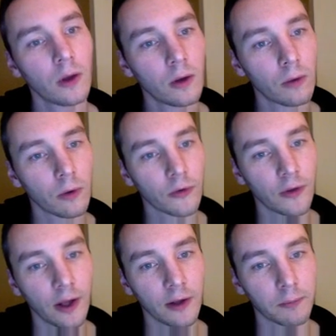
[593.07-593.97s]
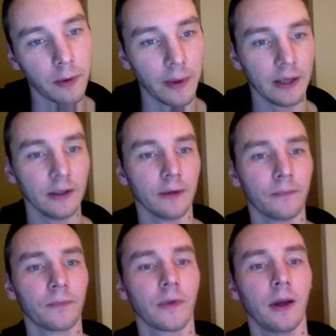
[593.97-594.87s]
What's that? That's Pipette,
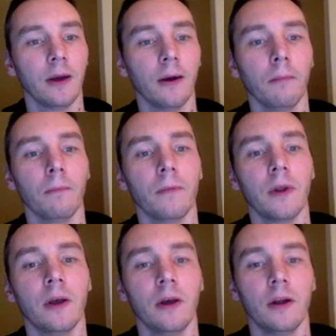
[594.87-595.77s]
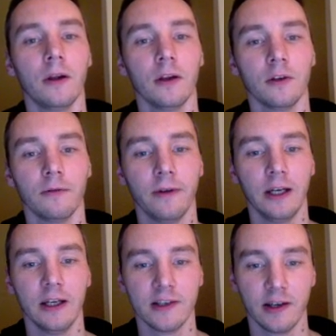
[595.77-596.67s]
yeah. Let's just fill in
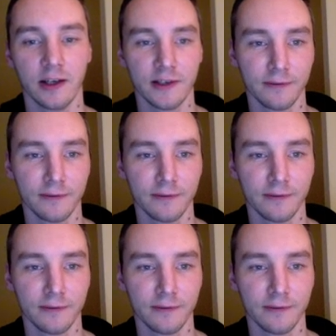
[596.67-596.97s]
his eyes.